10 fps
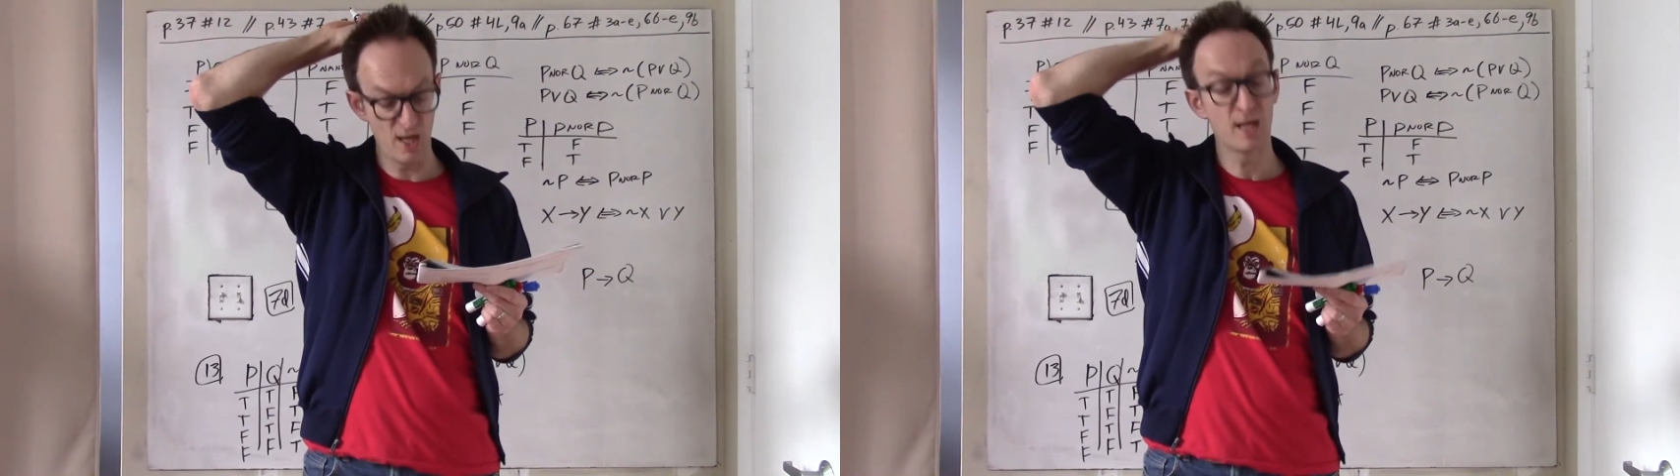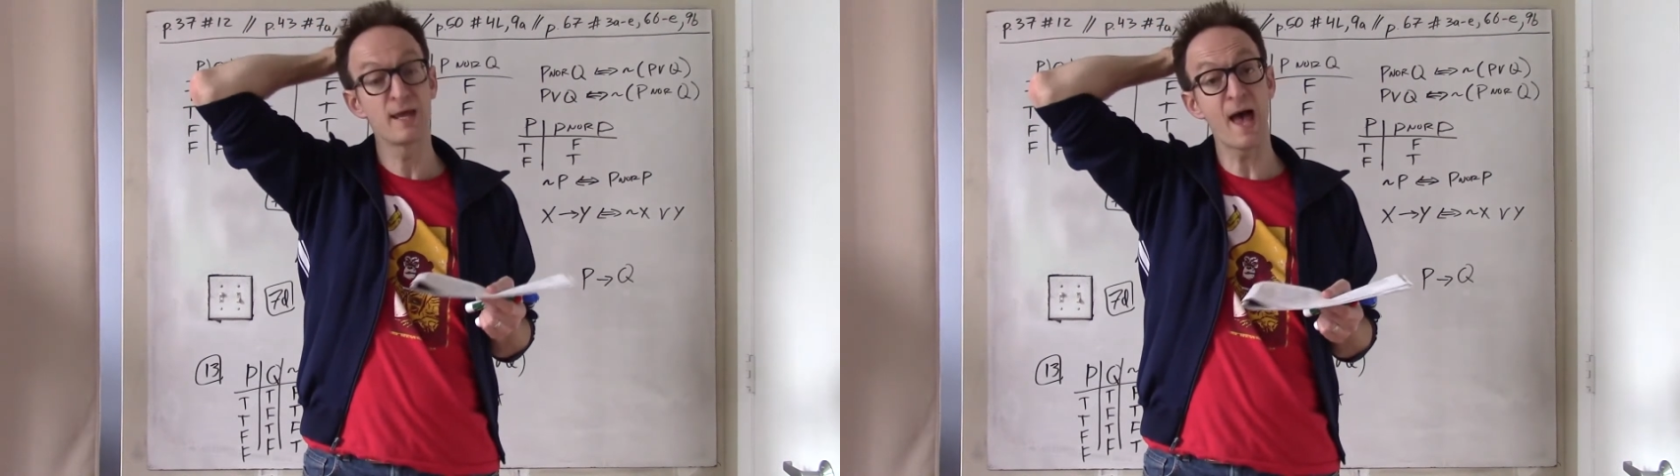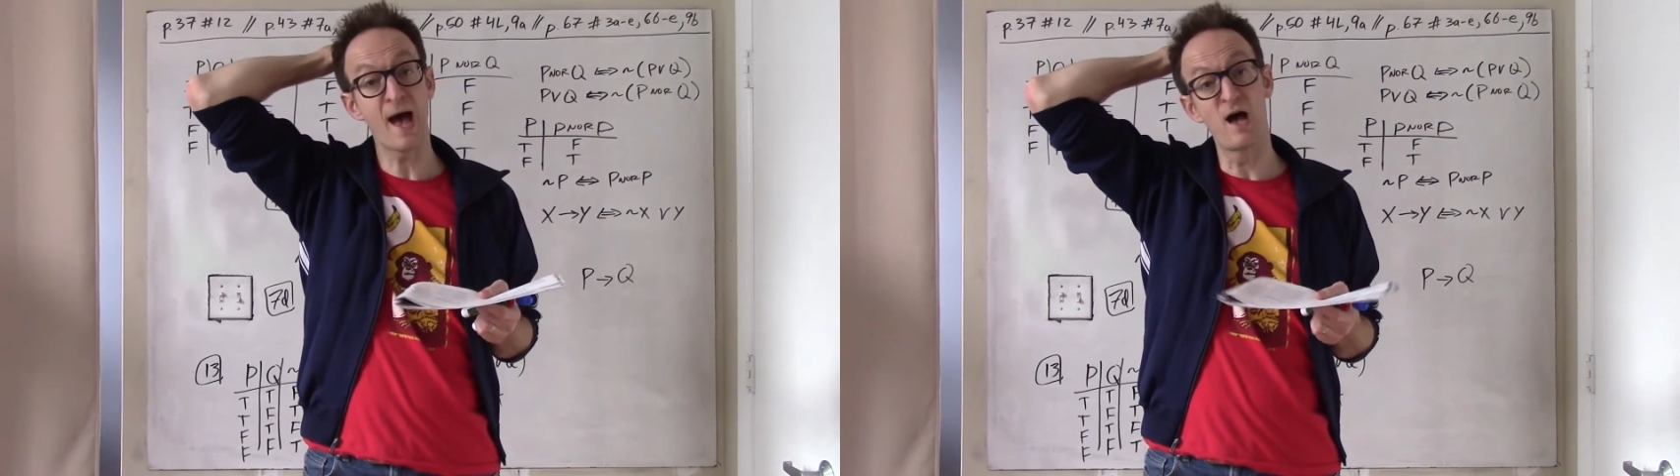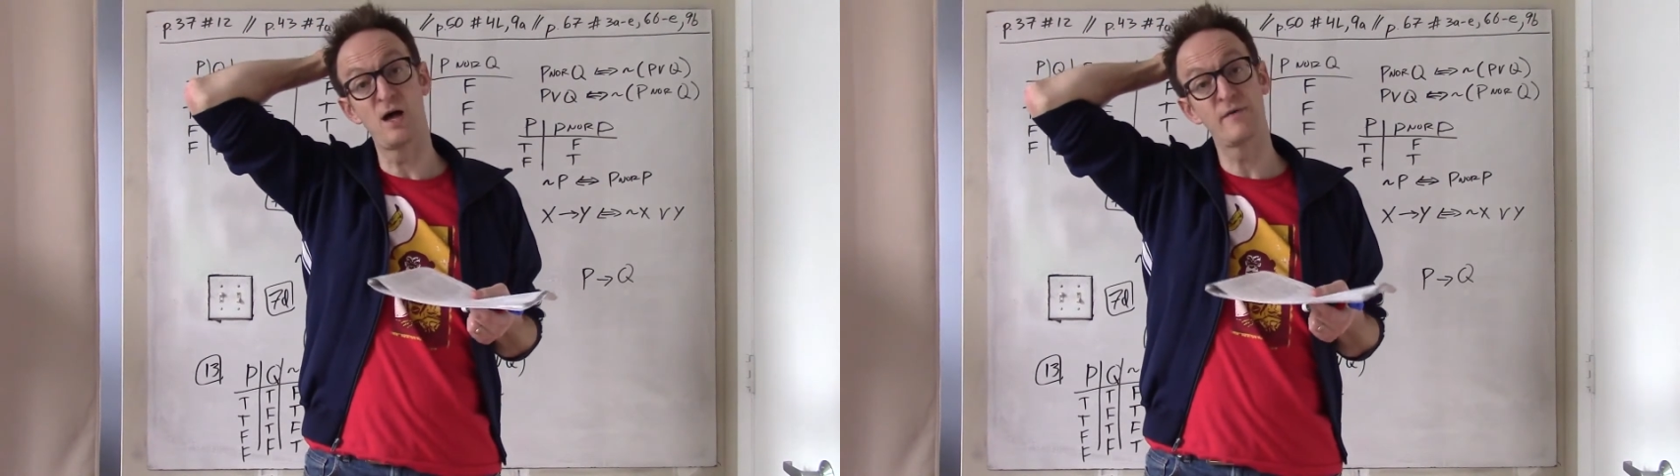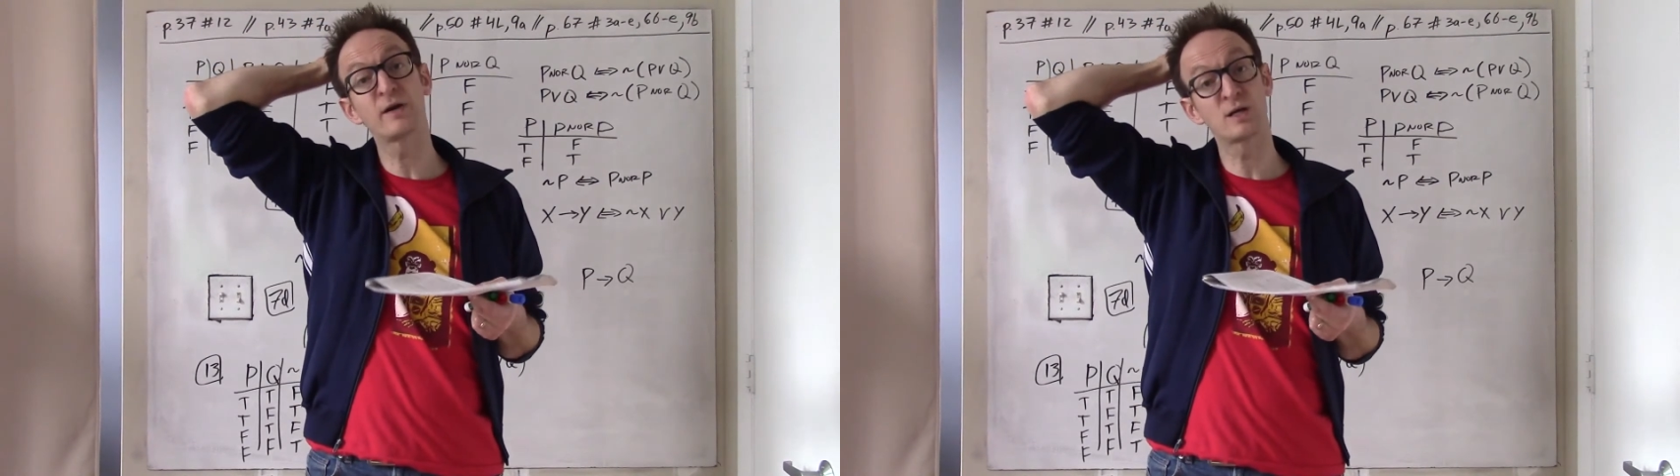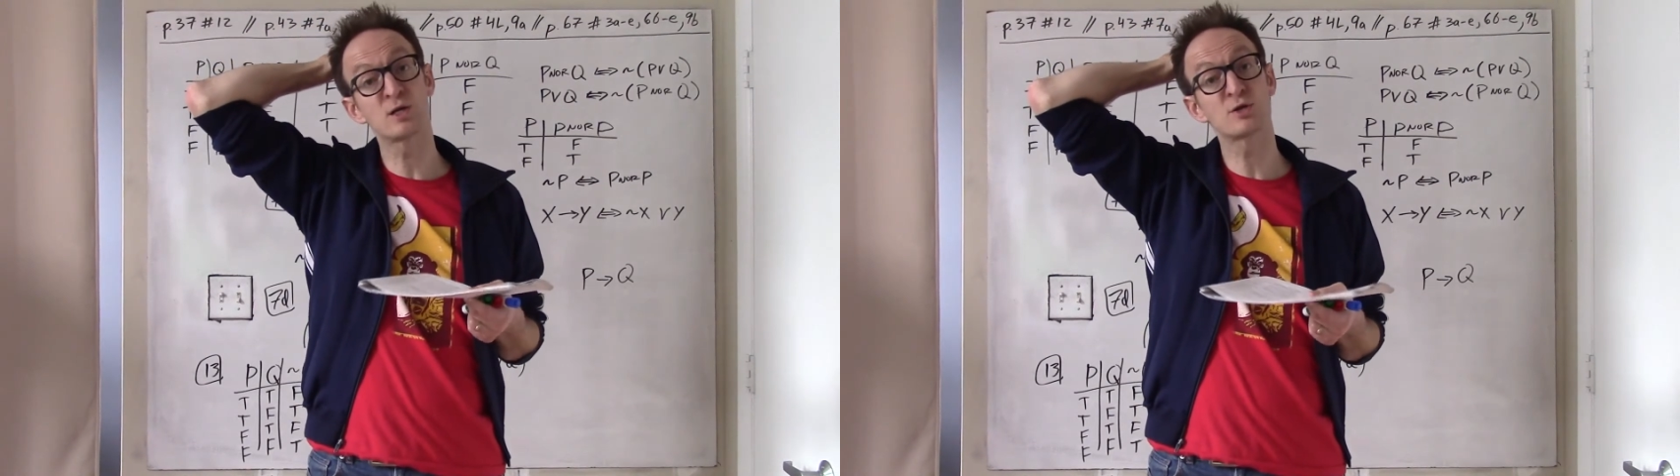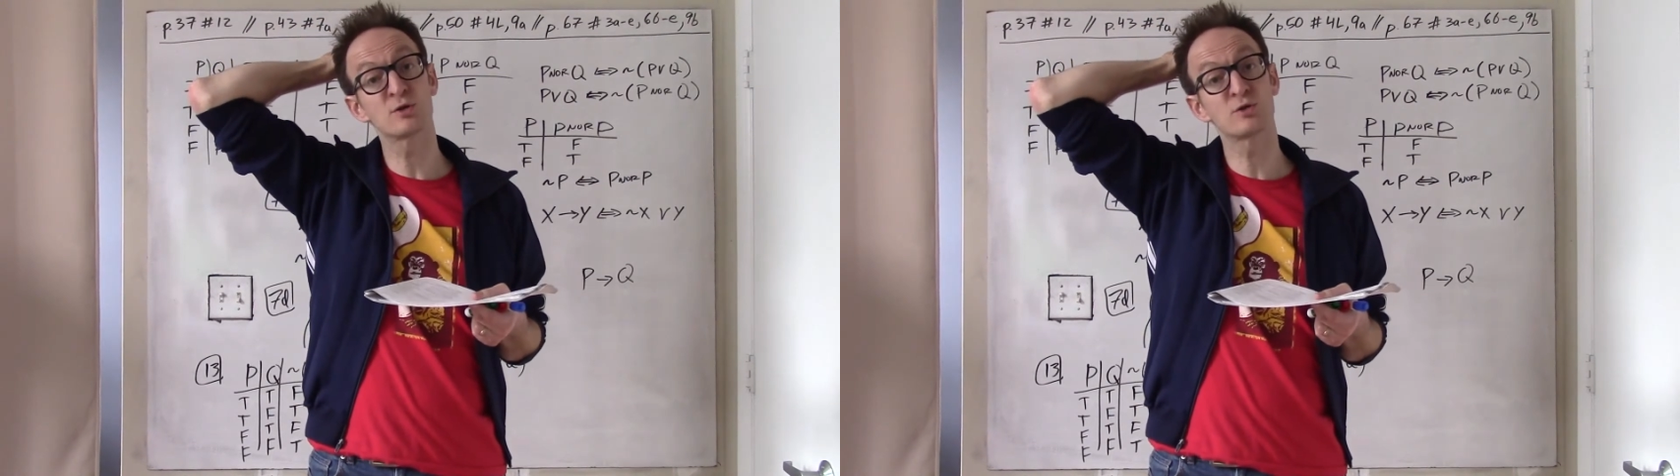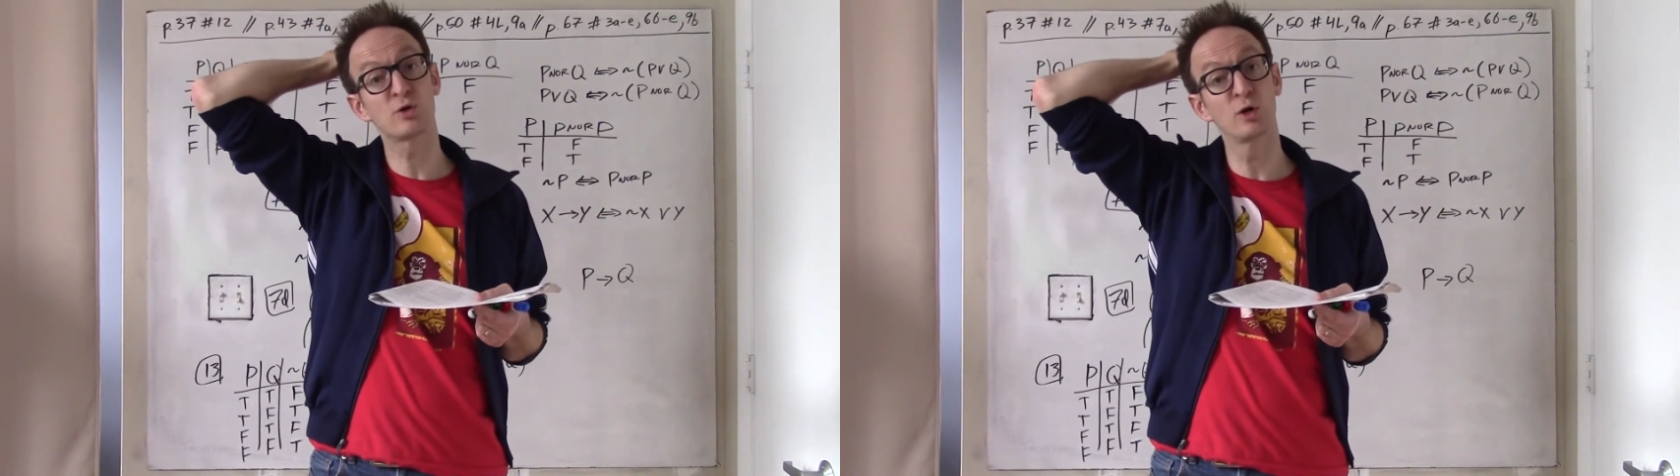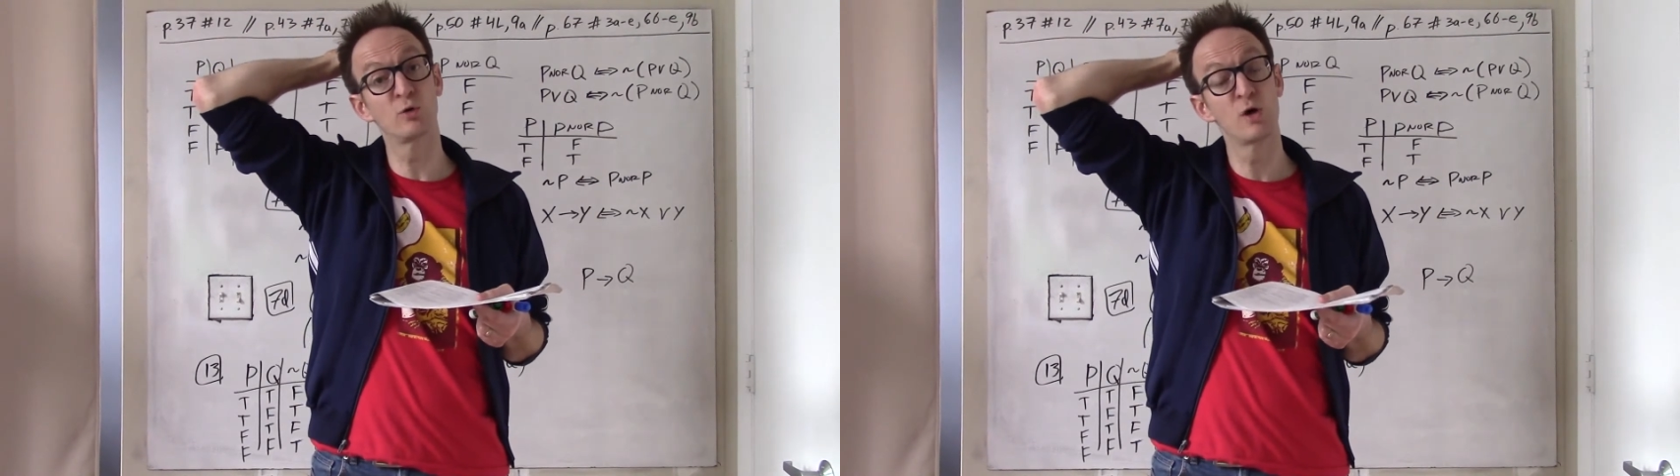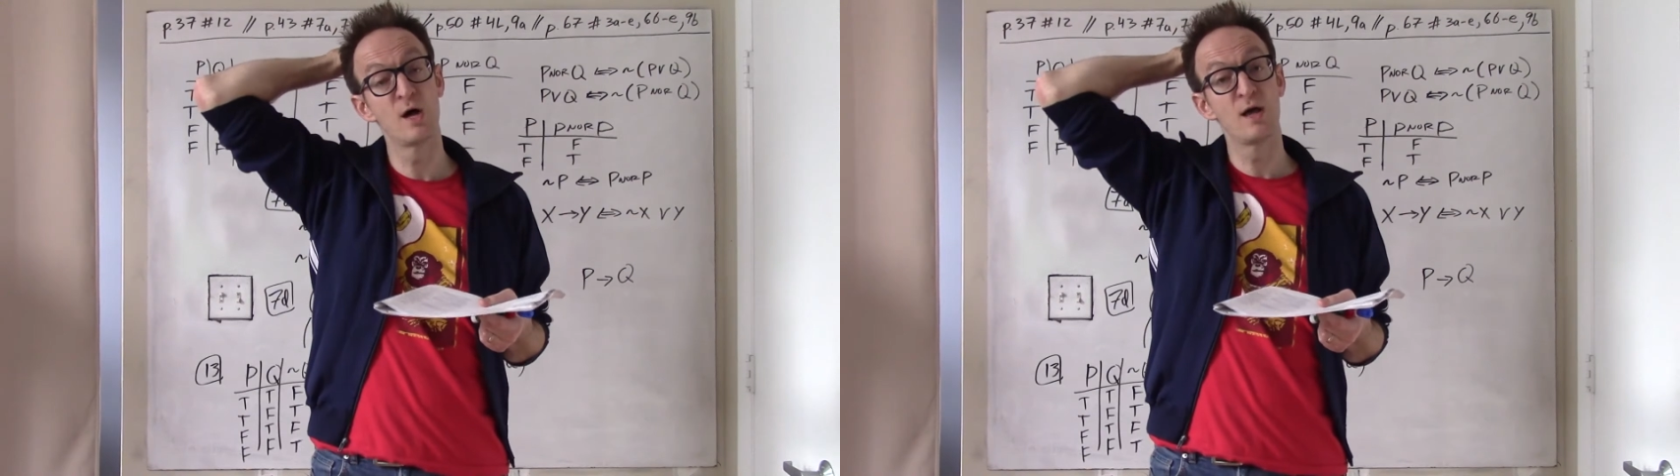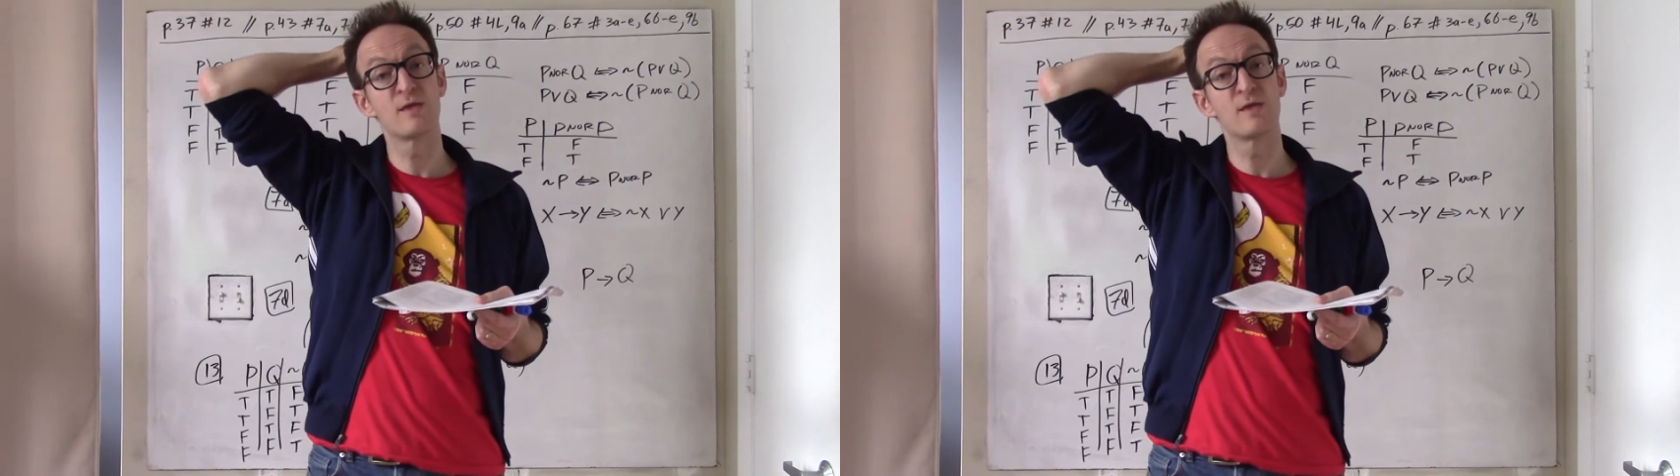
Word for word: Yeah, the conditional is true,